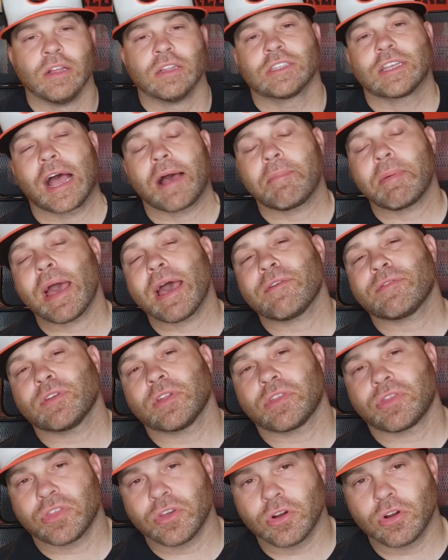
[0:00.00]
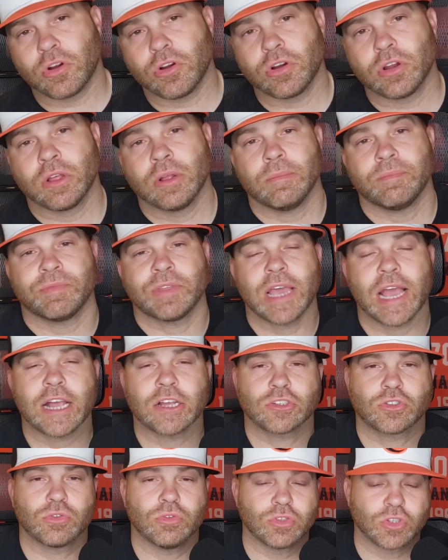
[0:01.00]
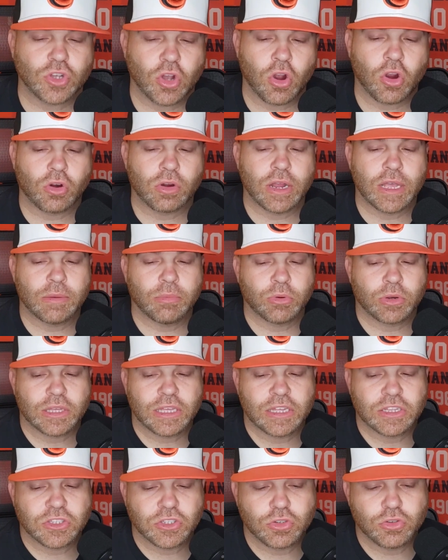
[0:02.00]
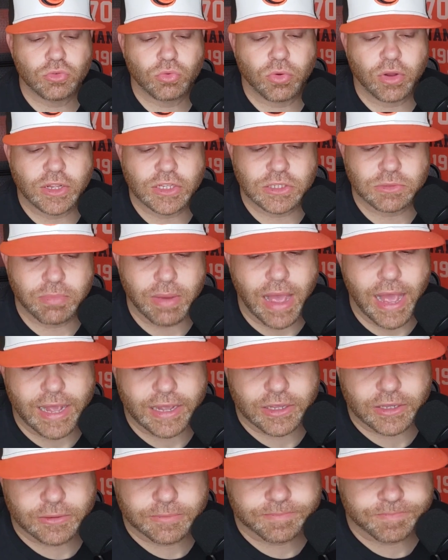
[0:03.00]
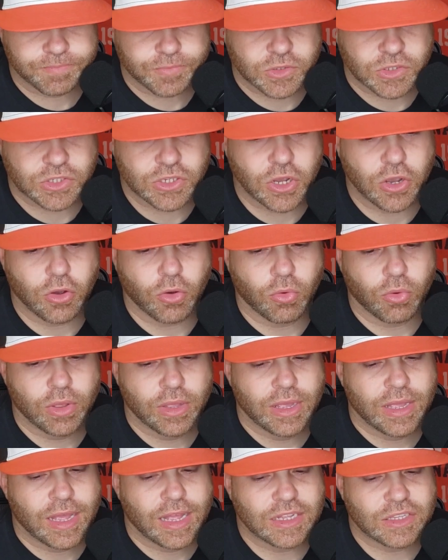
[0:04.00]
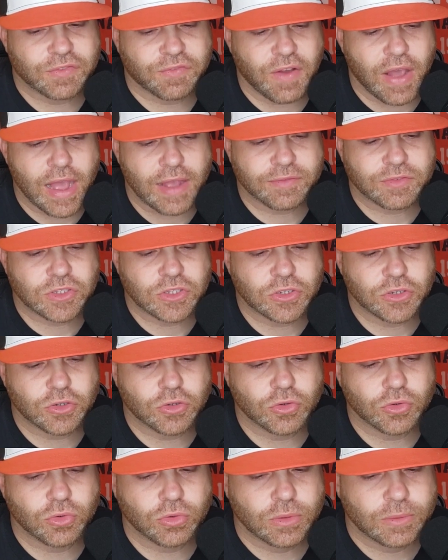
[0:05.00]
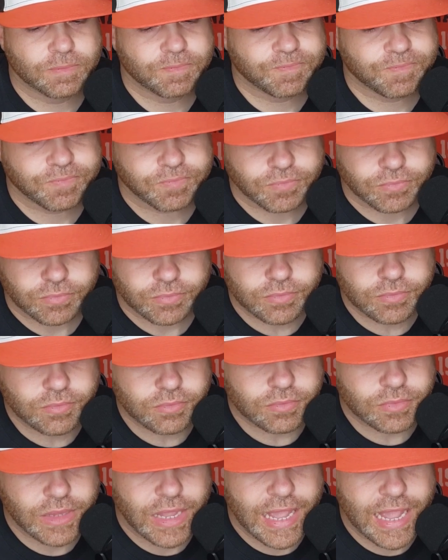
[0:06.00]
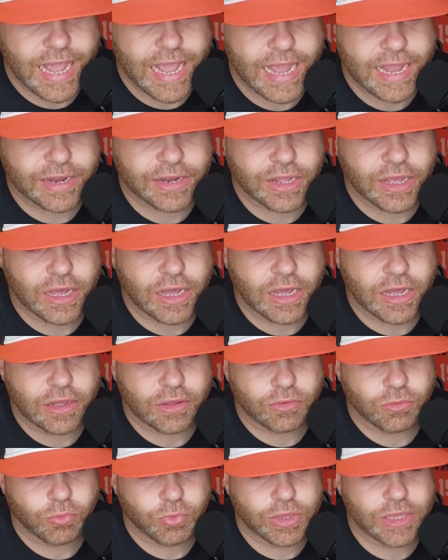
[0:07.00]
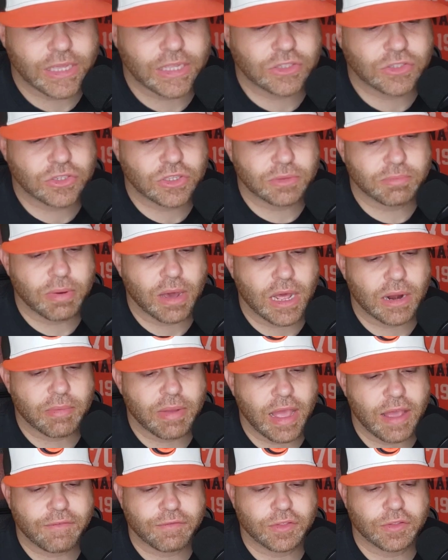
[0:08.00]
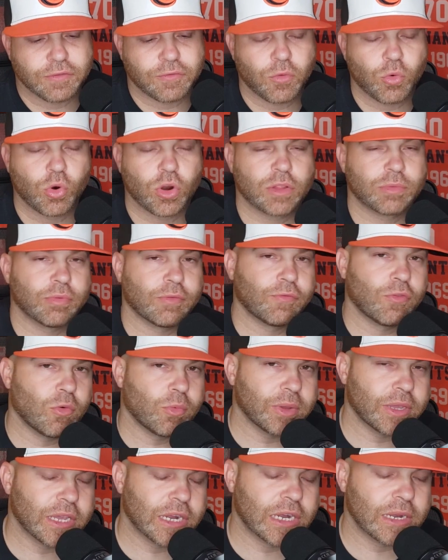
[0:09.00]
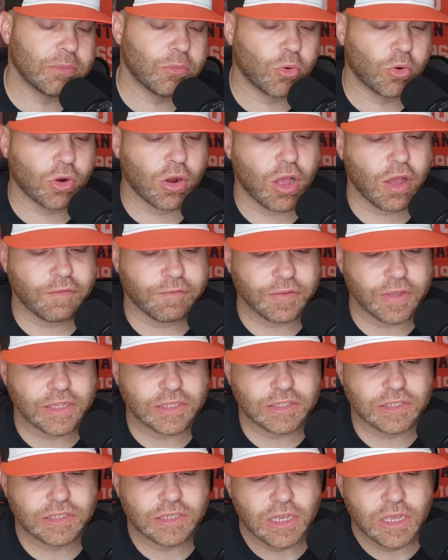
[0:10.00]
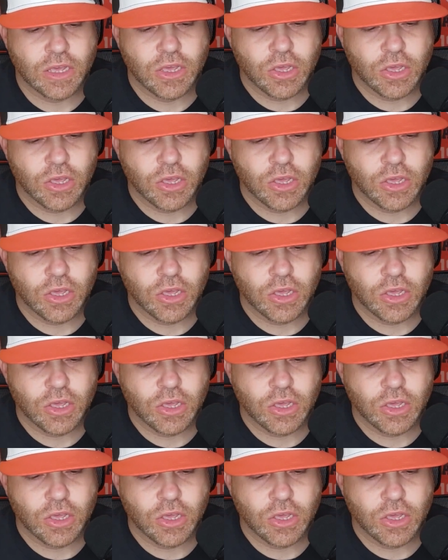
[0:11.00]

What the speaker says: Top half of the third, the Astros are able to get 2 runs back. So it's 5-2, and we get to the bottom half of the fourth before we get any more offense.